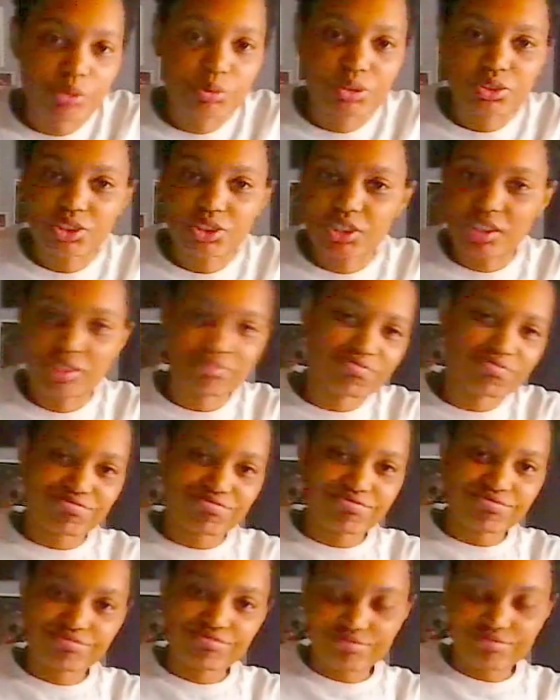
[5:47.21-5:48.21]
so
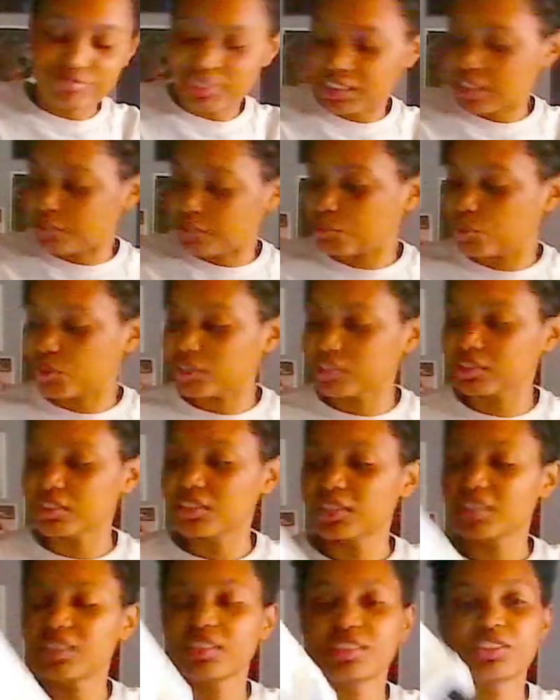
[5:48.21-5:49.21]
not important.
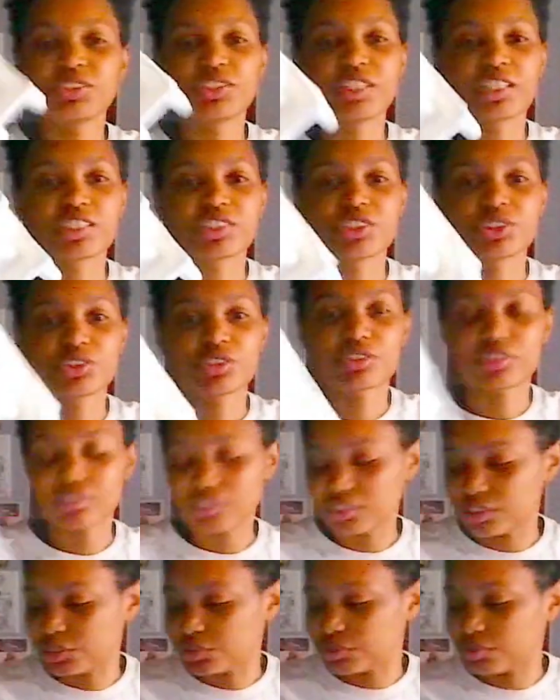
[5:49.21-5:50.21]
You got your
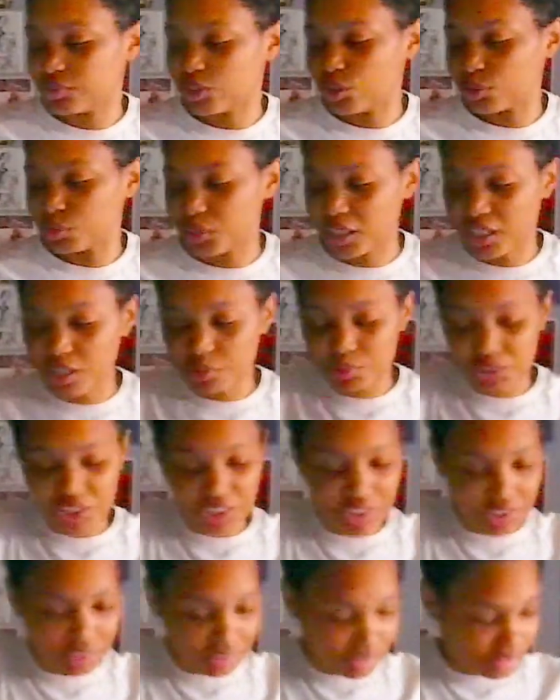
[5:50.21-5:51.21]
little foam cups here.